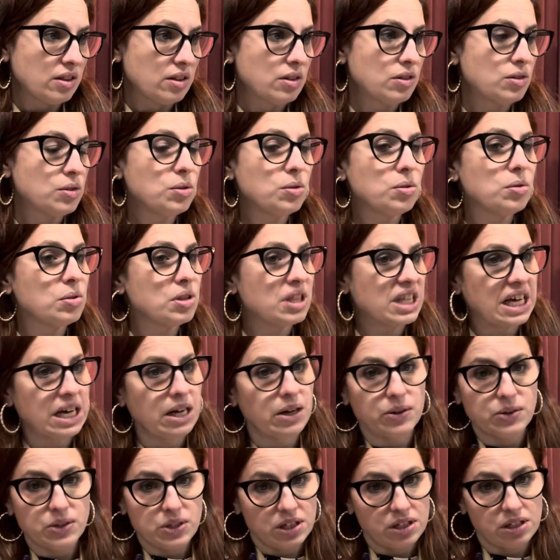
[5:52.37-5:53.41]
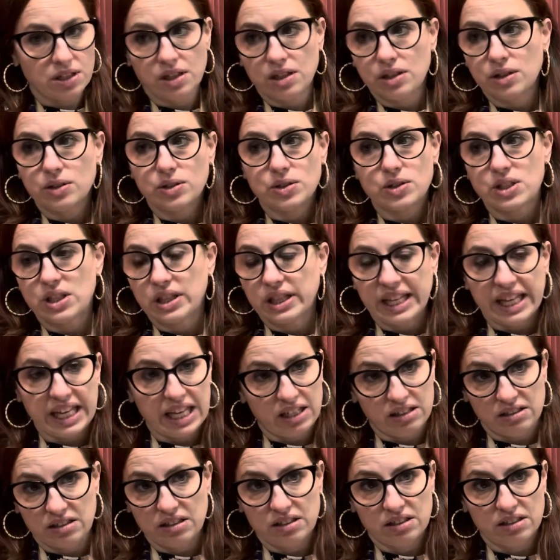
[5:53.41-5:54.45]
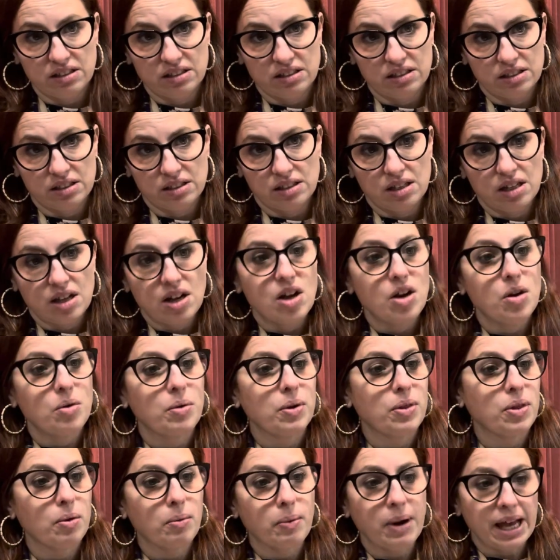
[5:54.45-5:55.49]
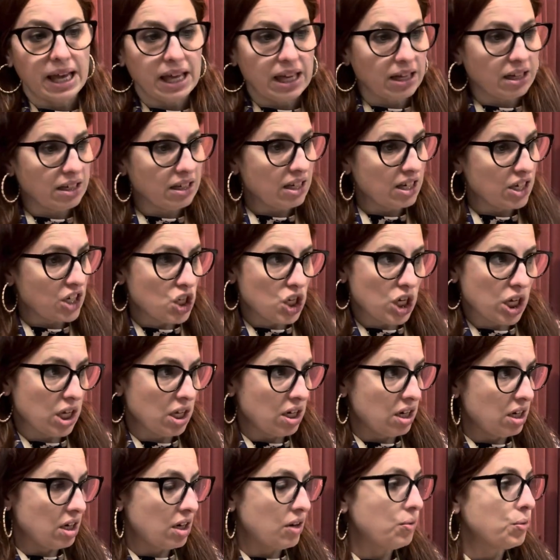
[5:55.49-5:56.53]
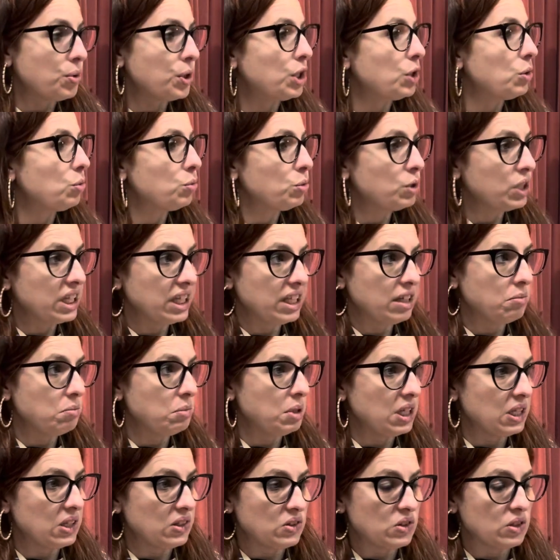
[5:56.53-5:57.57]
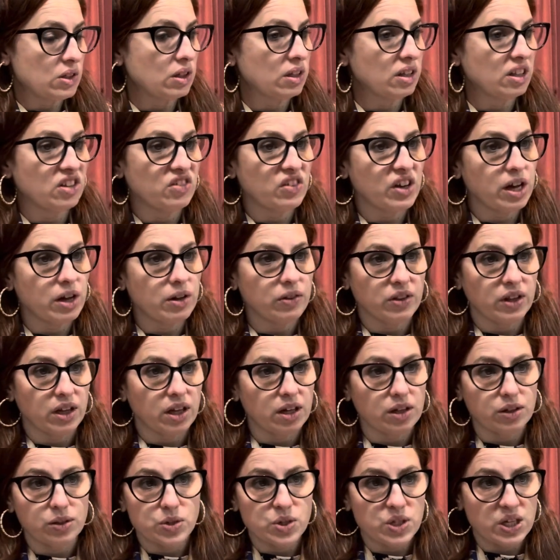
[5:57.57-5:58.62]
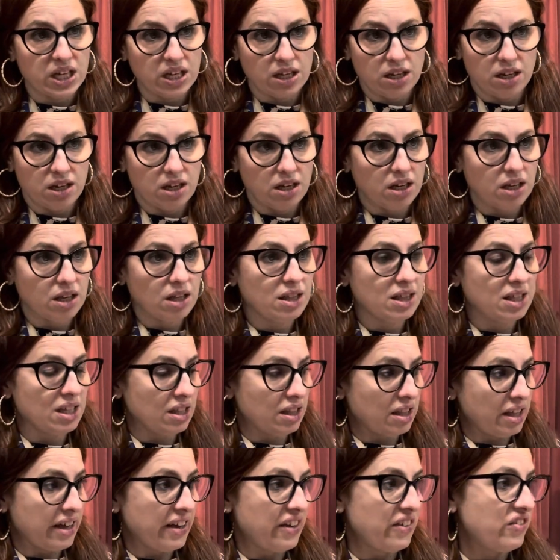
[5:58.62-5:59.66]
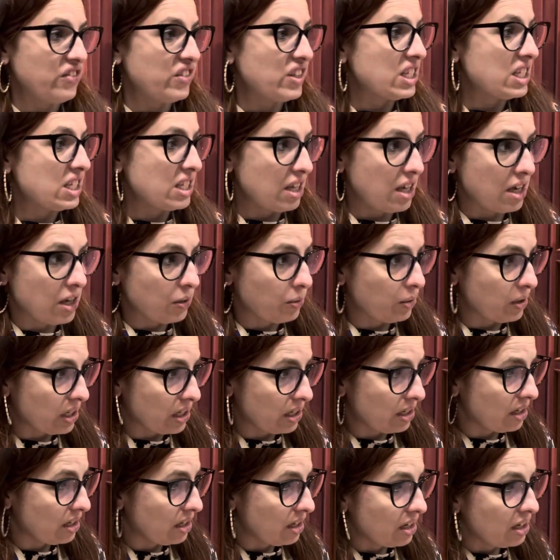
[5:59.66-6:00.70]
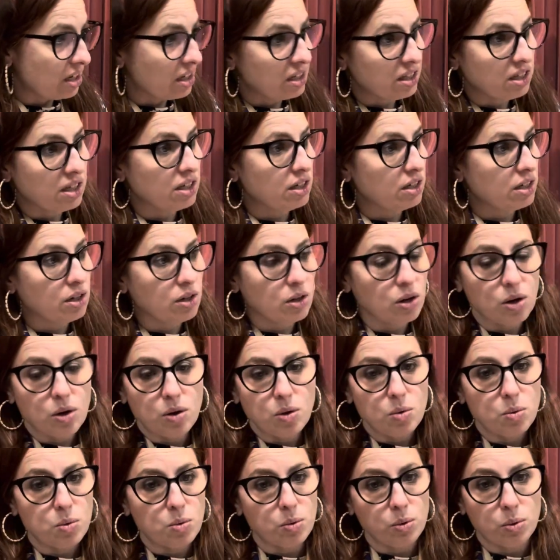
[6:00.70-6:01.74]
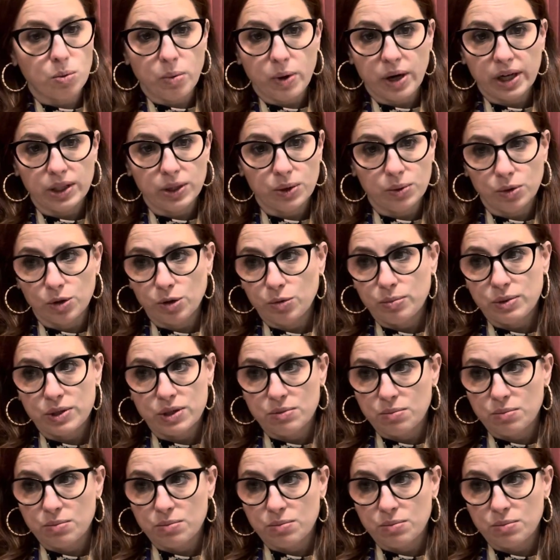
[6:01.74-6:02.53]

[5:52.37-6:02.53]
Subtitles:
2,000 years later with a recognition of what it really means to live out the understanding that life is sacred, that no one group is